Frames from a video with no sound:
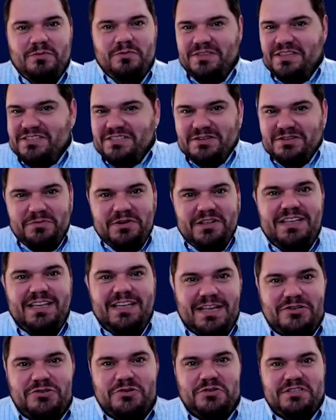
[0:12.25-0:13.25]
This is a really
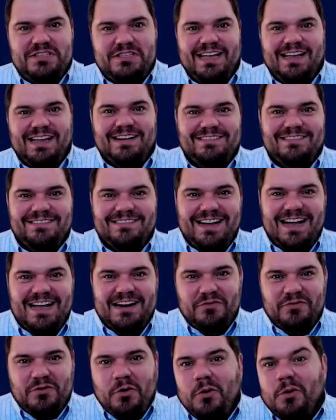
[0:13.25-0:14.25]
interesting
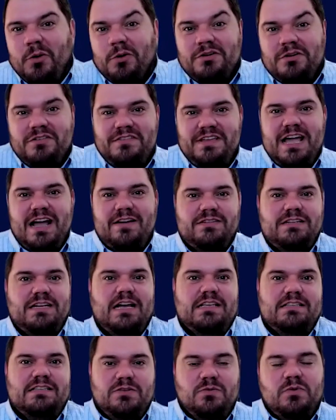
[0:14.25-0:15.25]
kind of corner of the
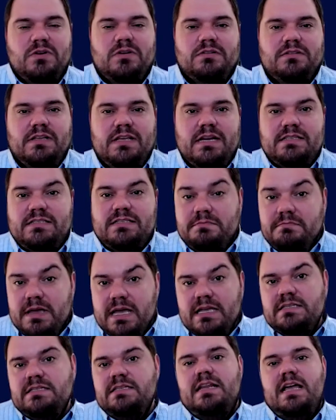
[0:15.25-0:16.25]
advertising world, and it's
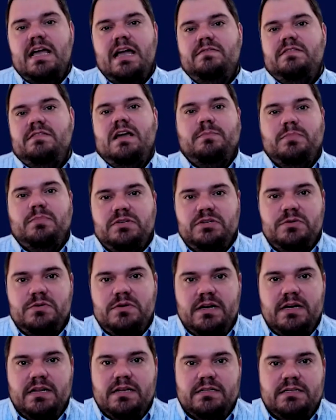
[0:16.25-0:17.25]
amazing to have the
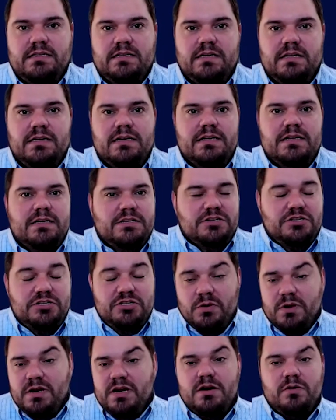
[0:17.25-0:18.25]
opportunity to
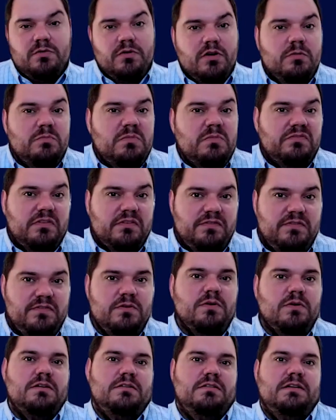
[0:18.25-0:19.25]
join in a room of a
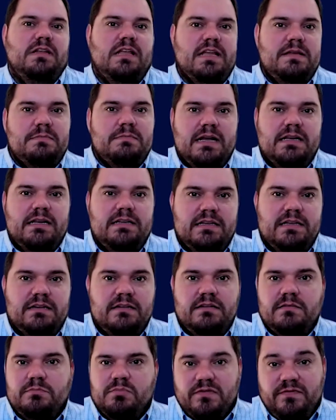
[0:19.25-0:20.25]
few hundred like-minded
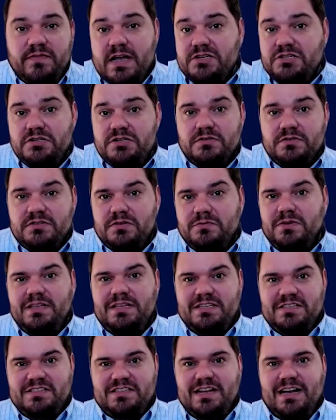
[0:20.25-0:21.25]
professionals and
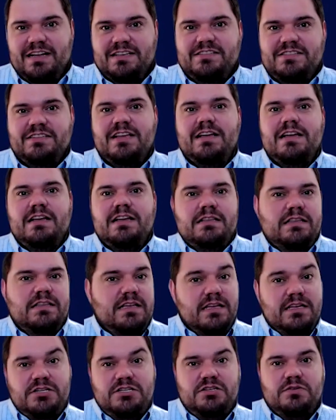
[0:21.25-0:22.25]
really discuss
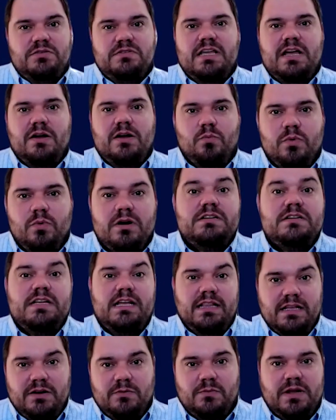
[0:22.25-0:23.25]
the issues that we're
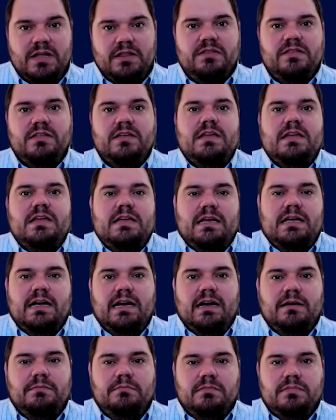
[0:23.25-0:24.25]
dealing
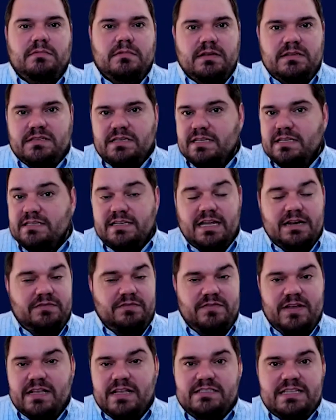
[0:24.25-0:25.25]
with. Inside of
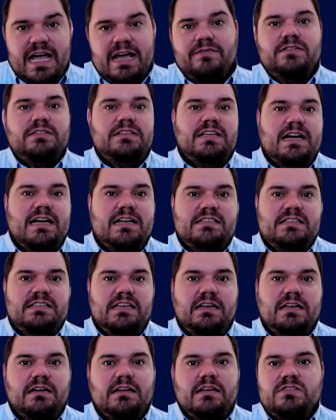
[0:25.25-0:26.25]
advanced
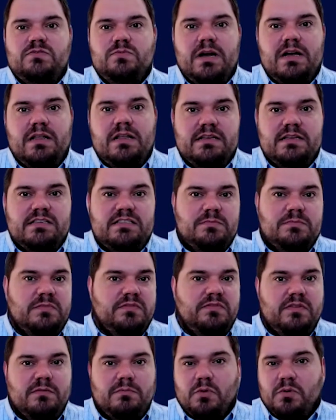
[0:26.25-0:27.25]
advertising, as well as some
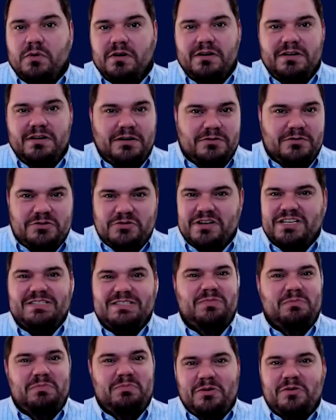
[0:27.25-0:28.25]
of the more,
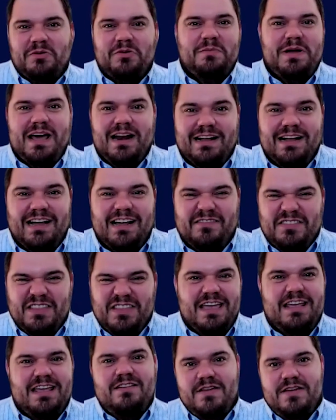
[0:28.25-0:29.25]
addressable programmatic, kind of
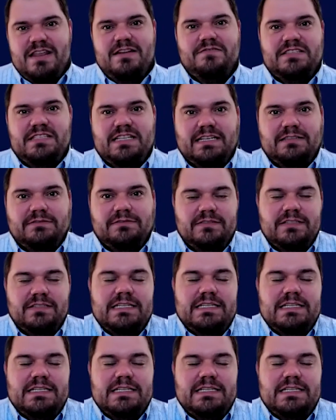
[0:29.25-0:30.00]
the innovative stuff.